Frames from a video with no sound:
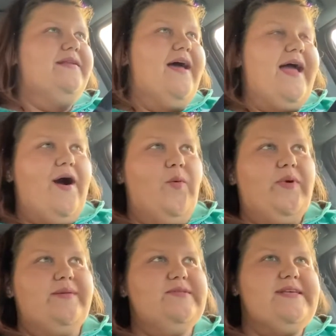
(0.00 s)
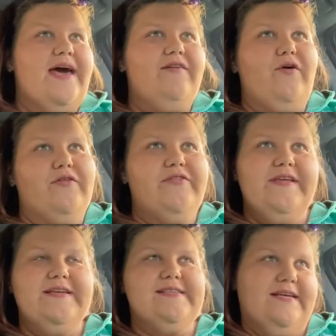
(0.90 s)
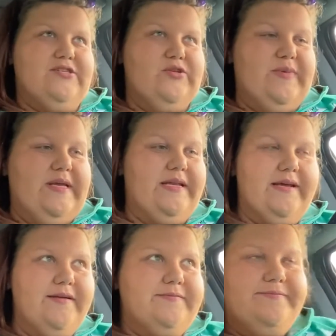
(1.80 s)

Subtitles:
not out, but I'm just out of all the things that I should be eating.